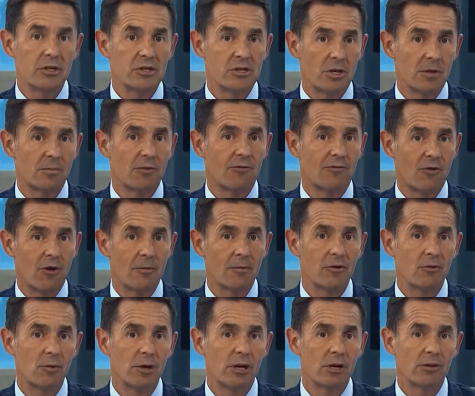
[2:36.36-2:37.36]
that are
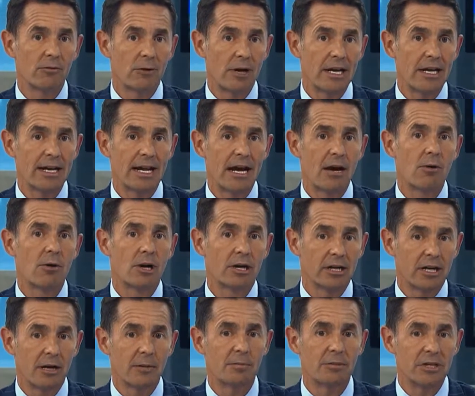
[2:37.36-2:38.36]
performing well right now are
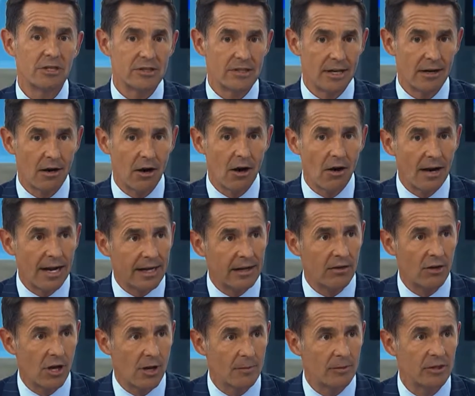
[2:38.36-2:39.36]
companies that are
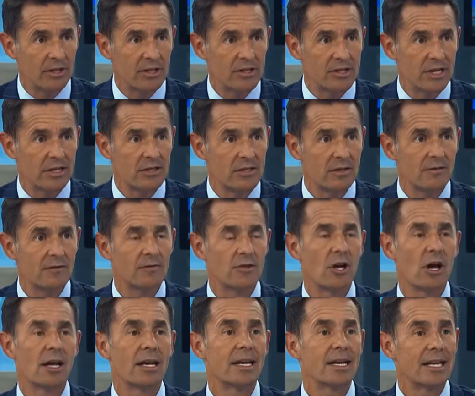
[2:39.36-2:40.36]
economically sensitive,
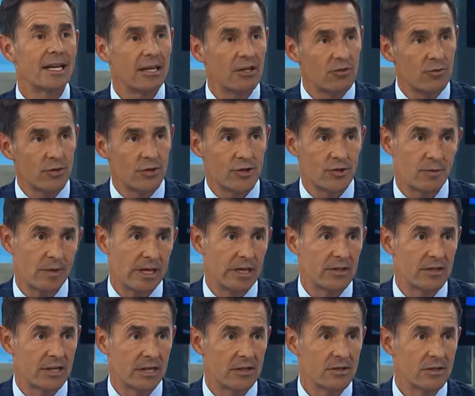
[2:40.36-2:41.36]
not interest rate
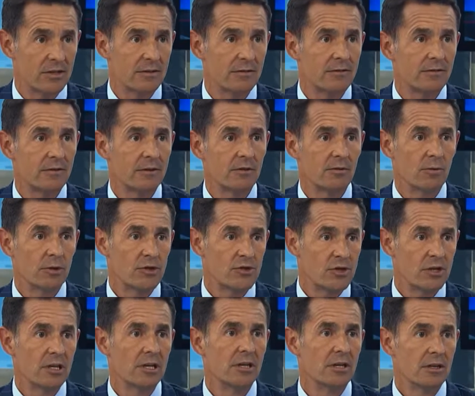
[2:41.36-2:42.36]
sensitive,
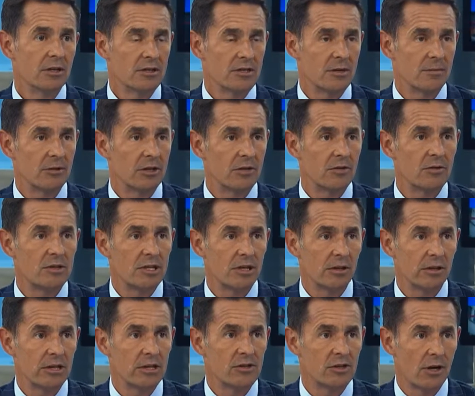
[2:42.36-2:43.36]
which some of the
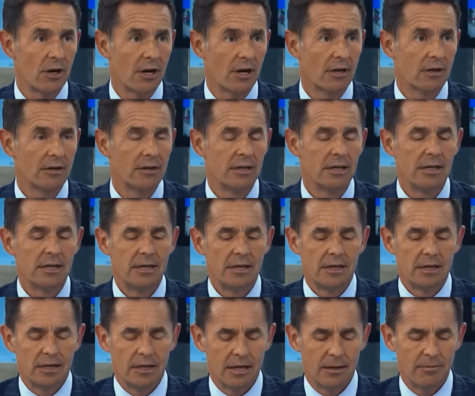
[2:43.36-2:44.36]
utilities are.
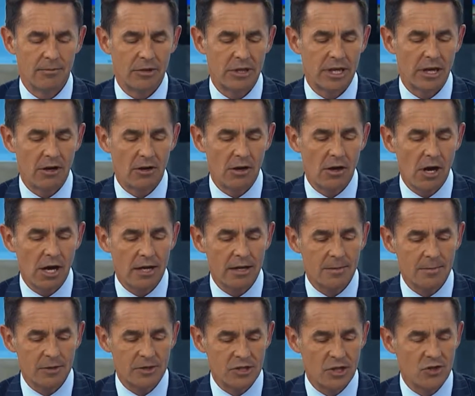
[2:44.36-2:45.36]
They are not in a
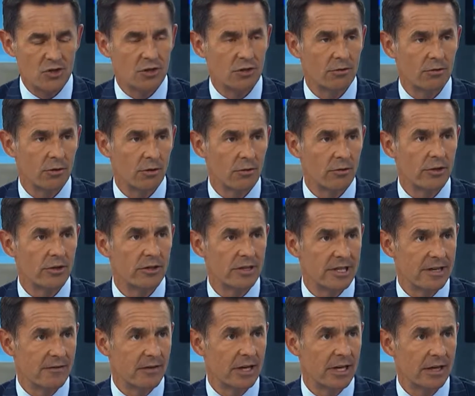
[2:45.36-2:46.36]
position to grow their
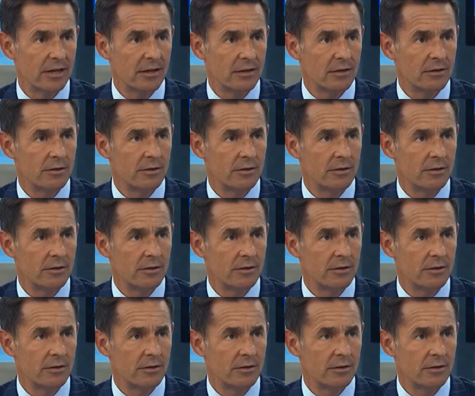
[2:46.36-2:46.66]
dividend.